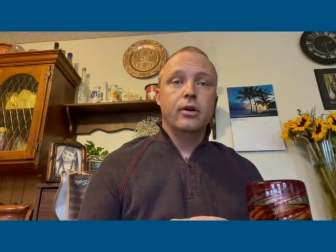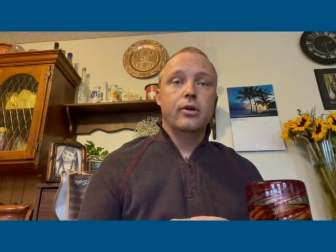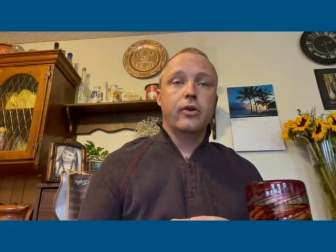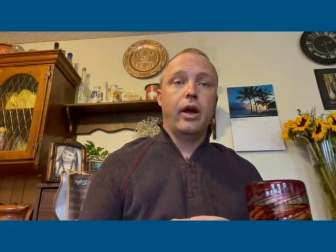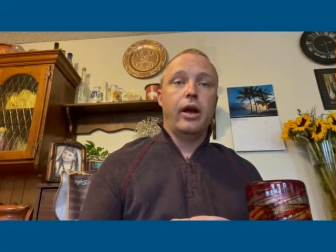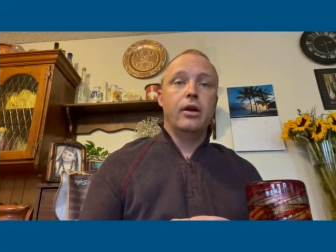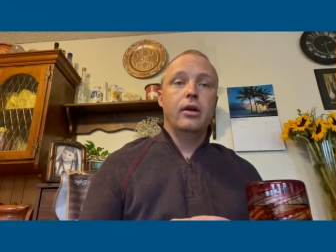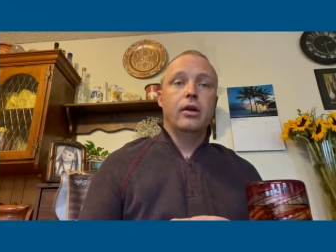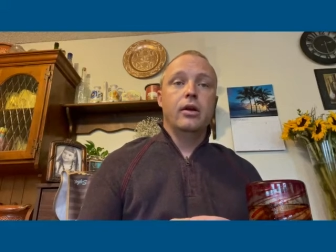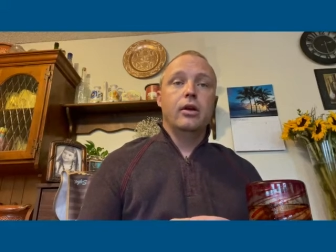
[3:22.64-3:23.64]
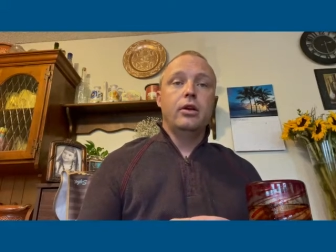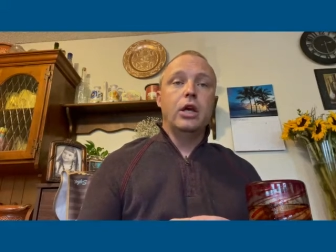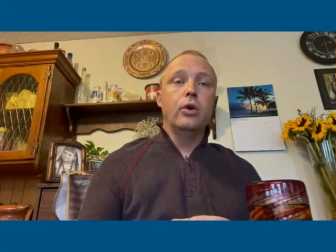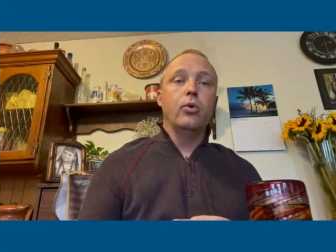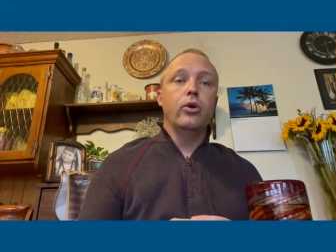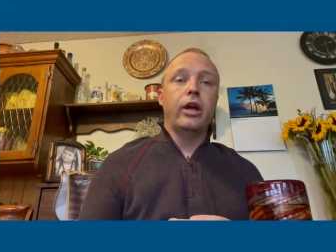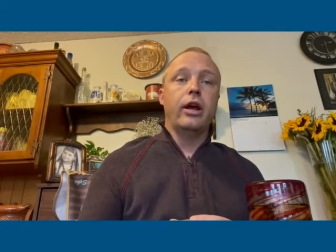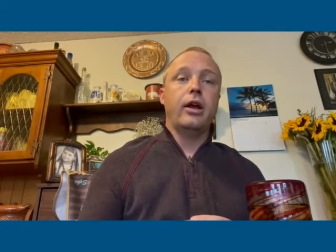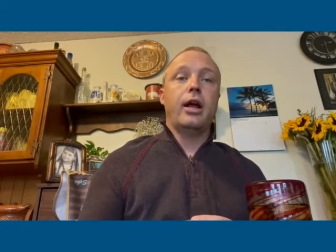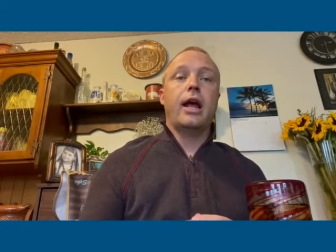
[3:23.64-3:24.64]
okay, you will
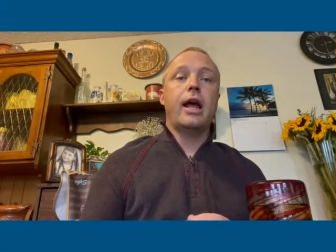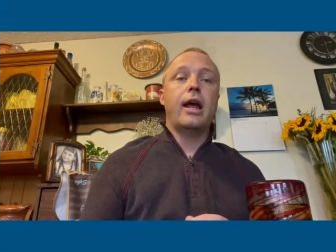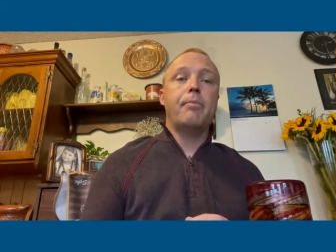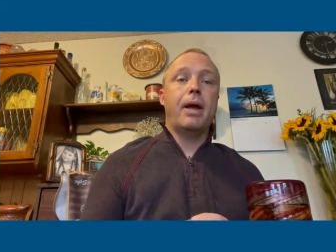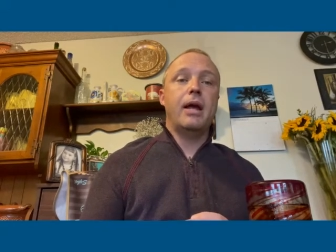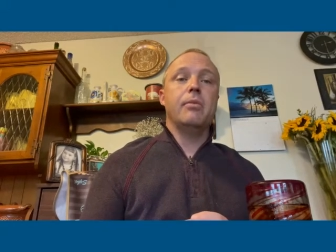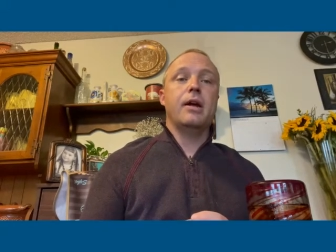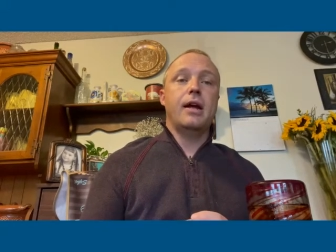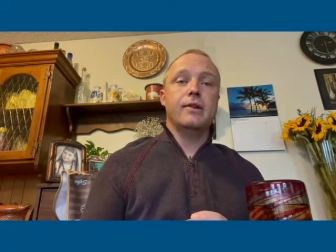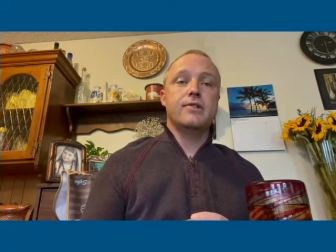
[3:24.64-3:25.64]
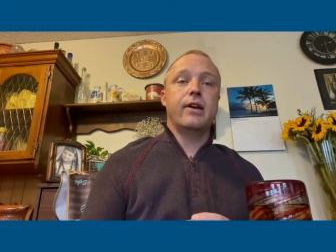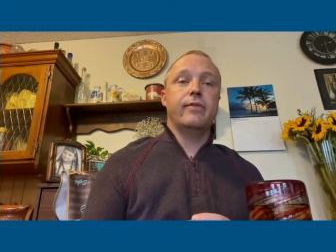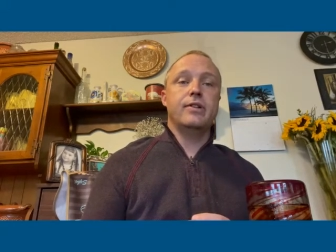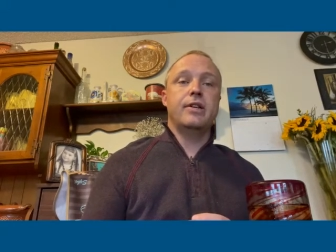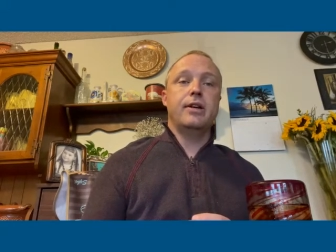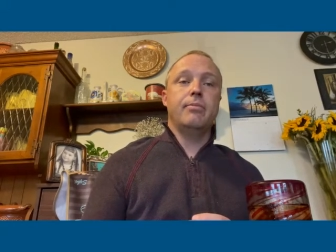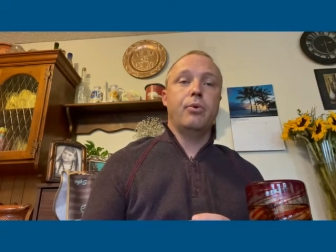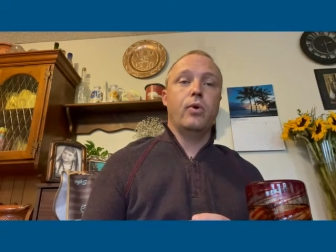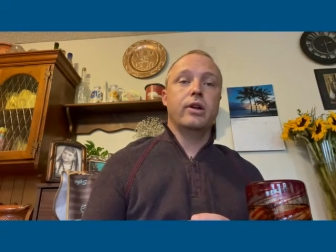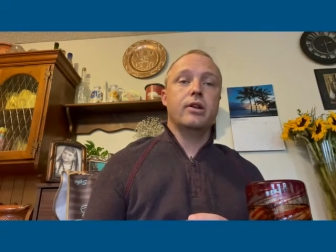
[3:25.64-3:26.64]
get a payment at
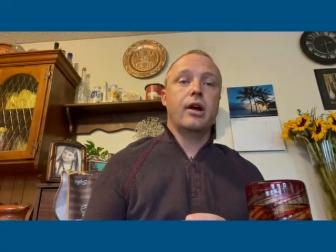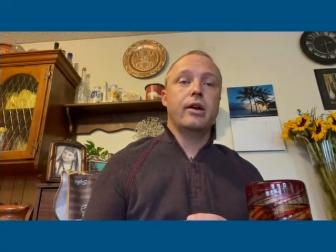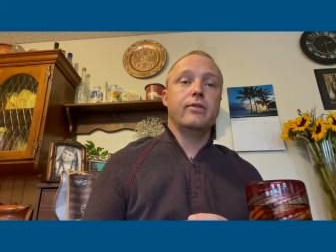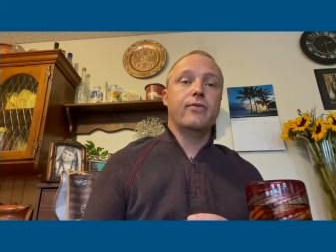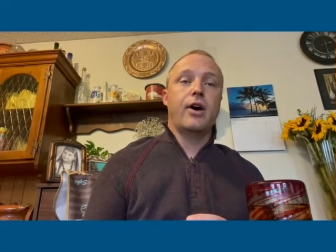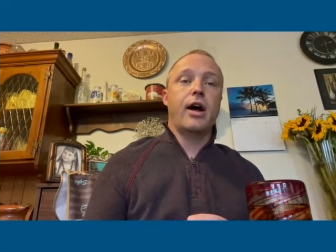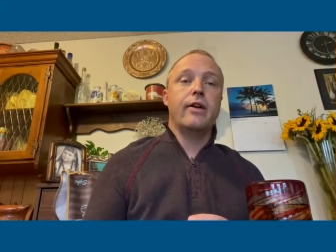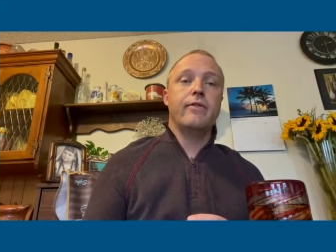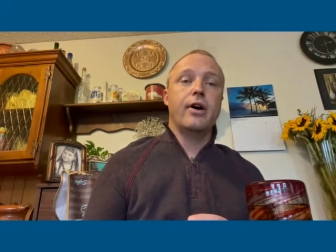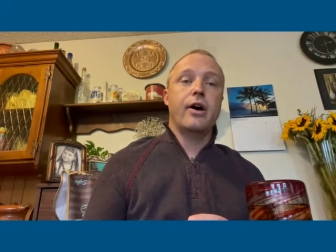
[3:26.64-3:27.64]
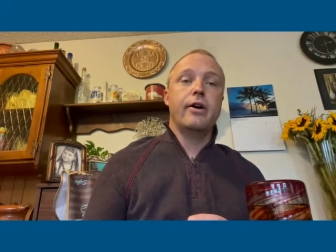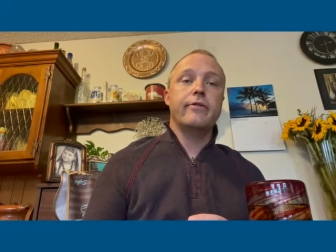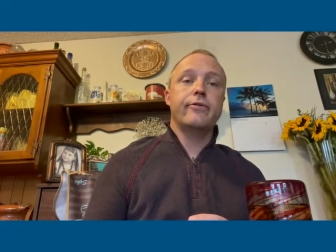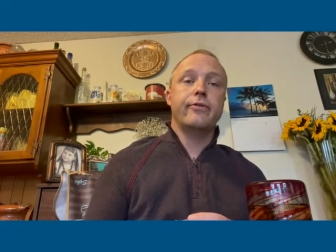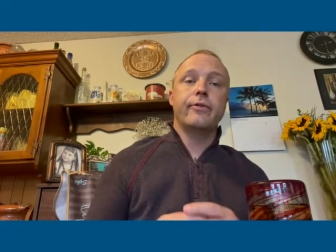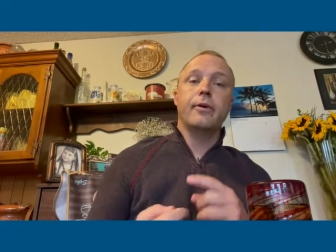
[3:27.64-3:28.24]
17.95 of.